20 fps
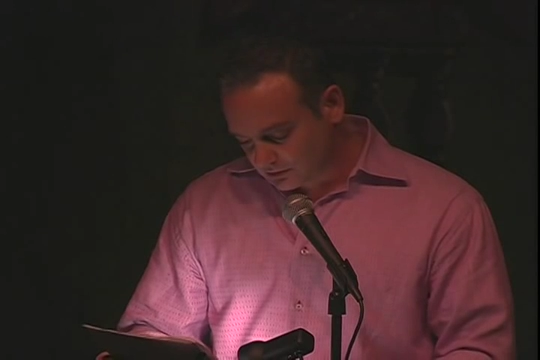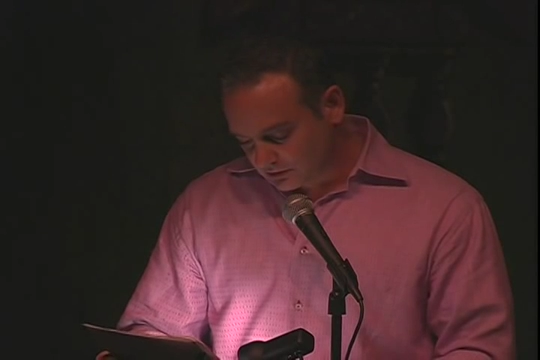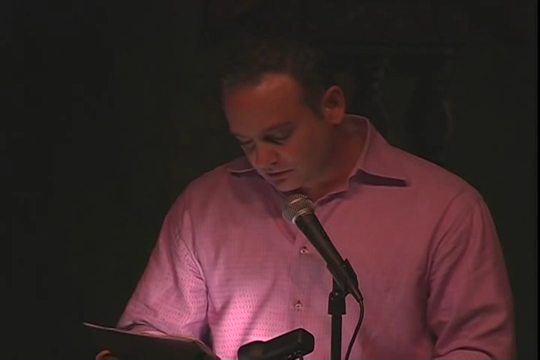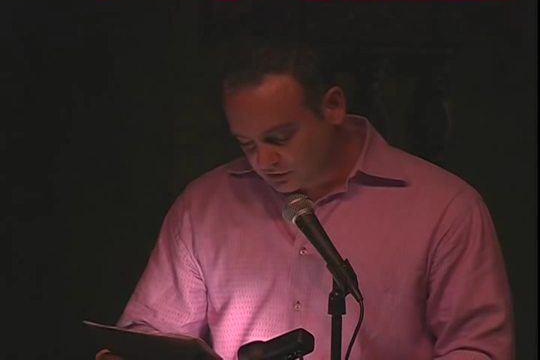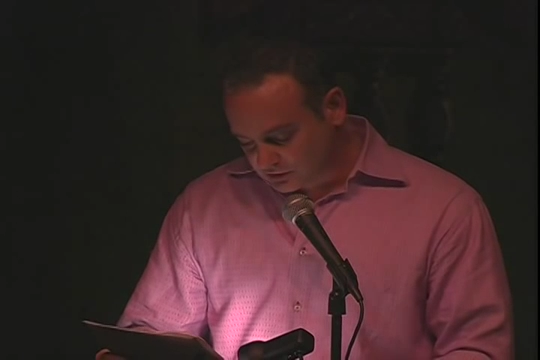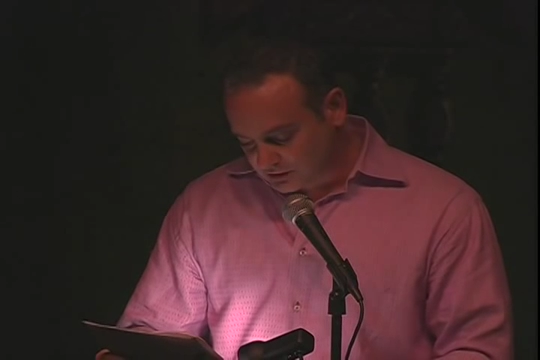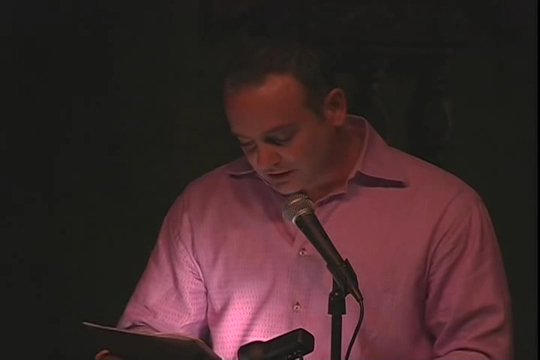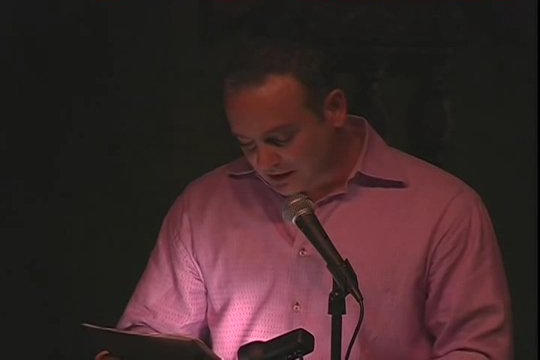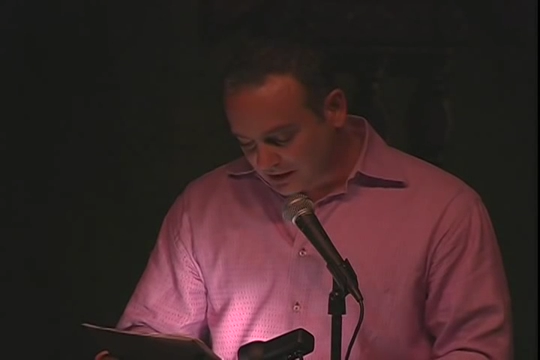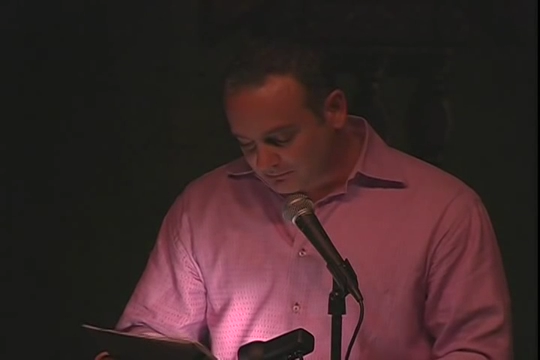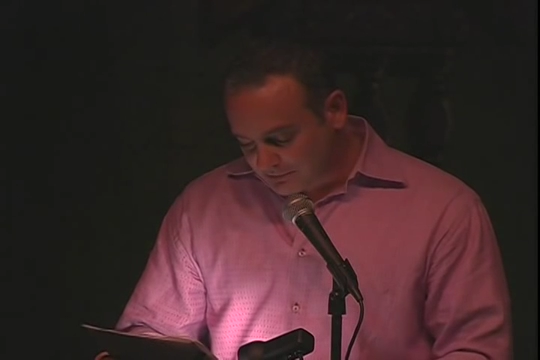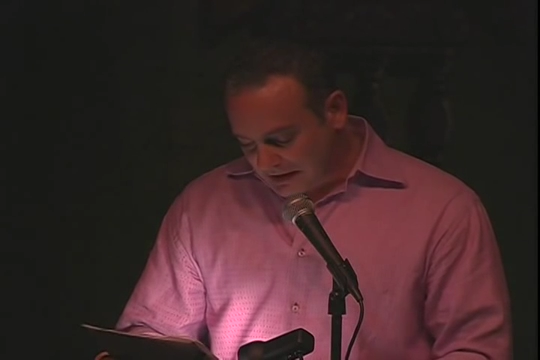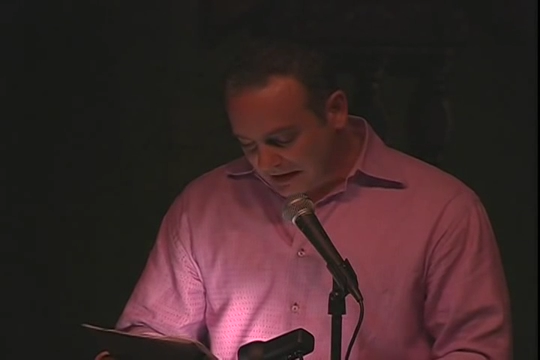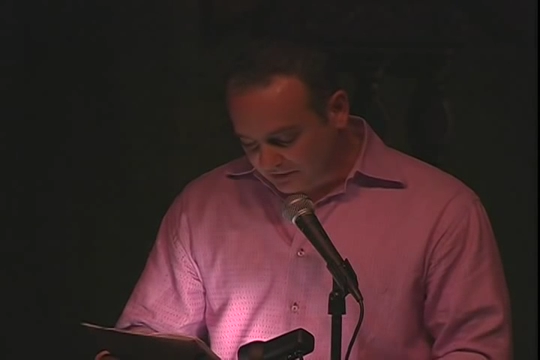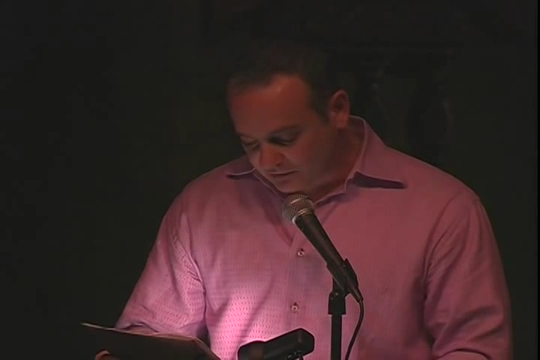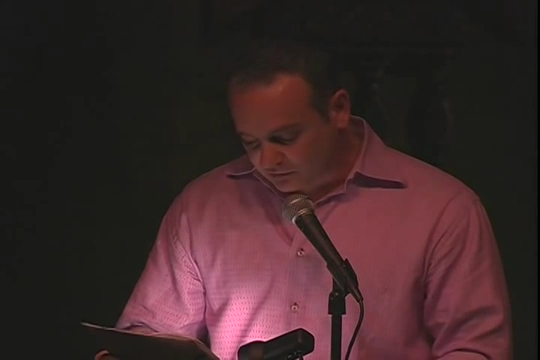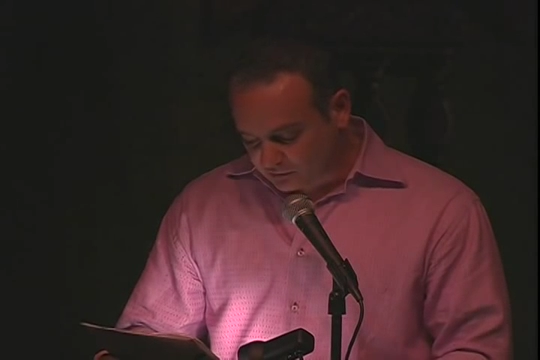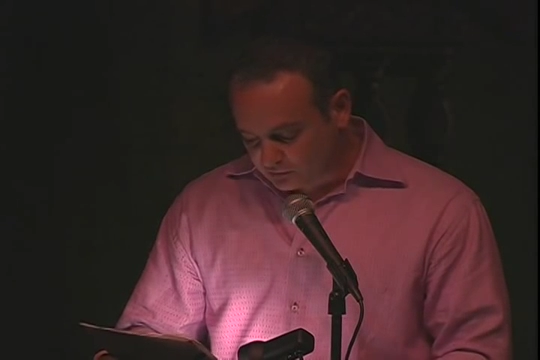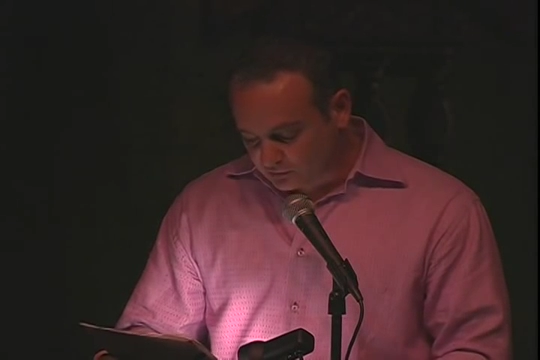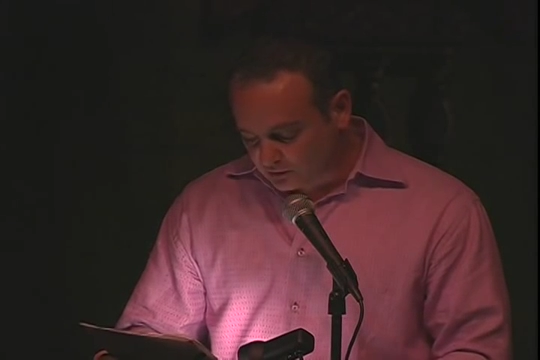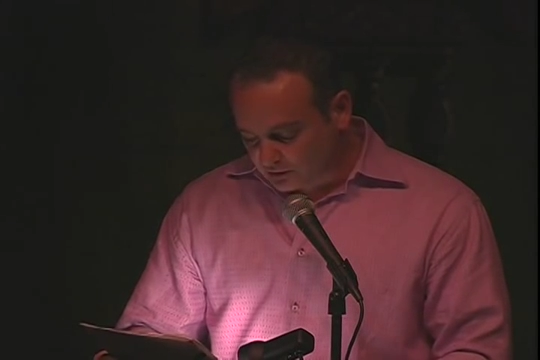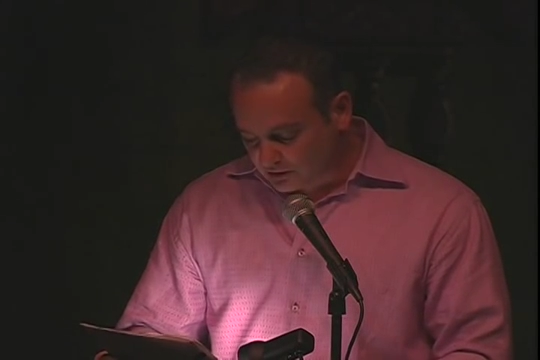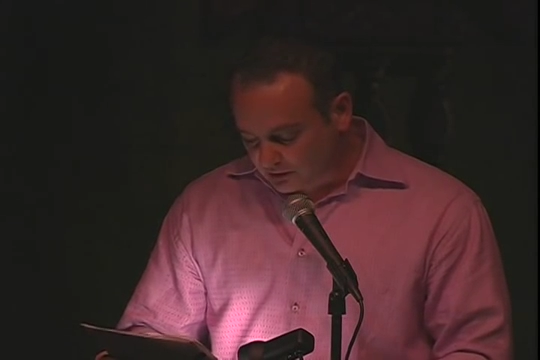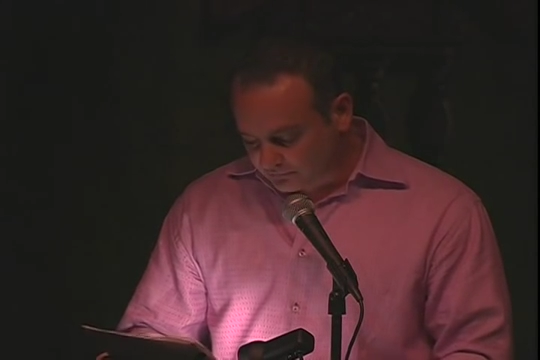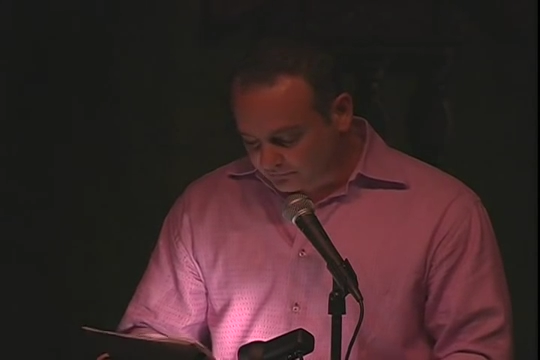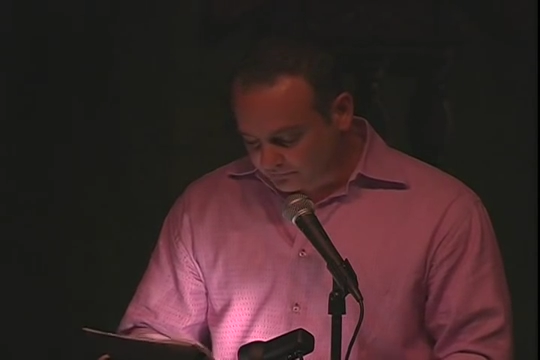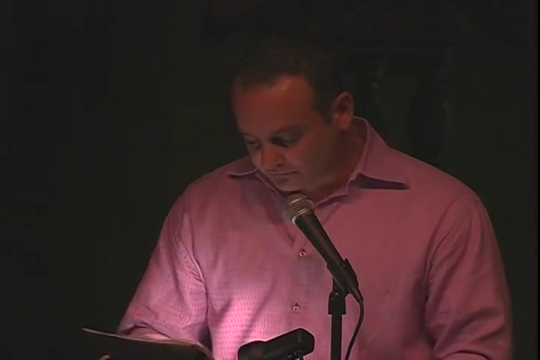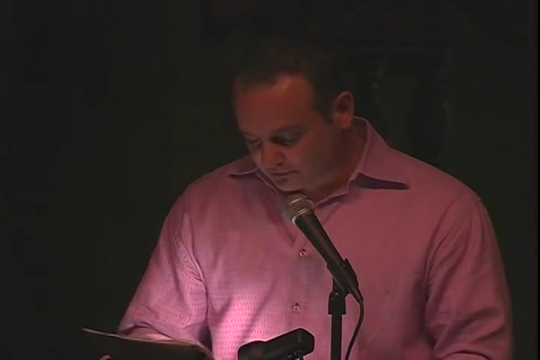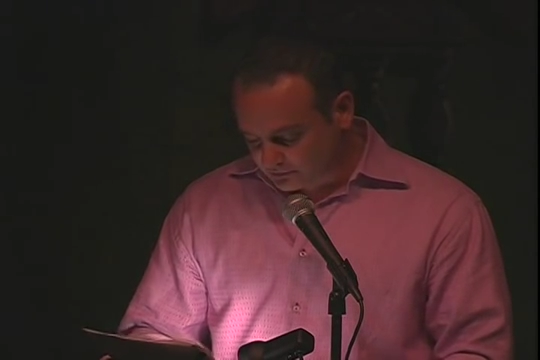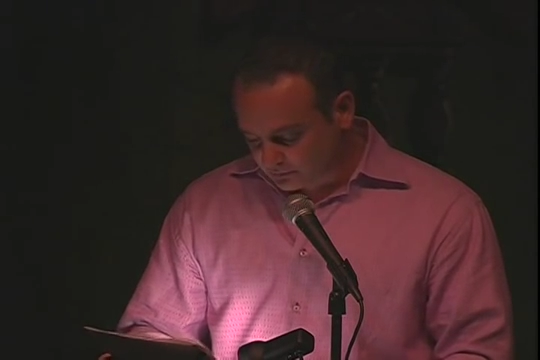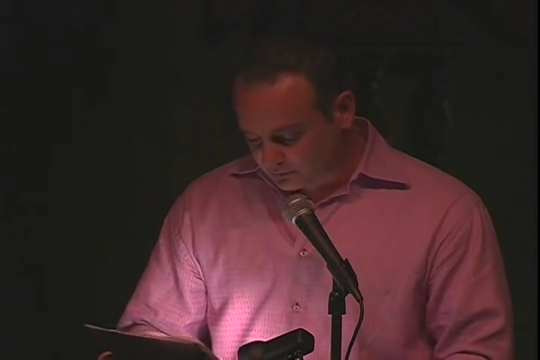She came back soon enough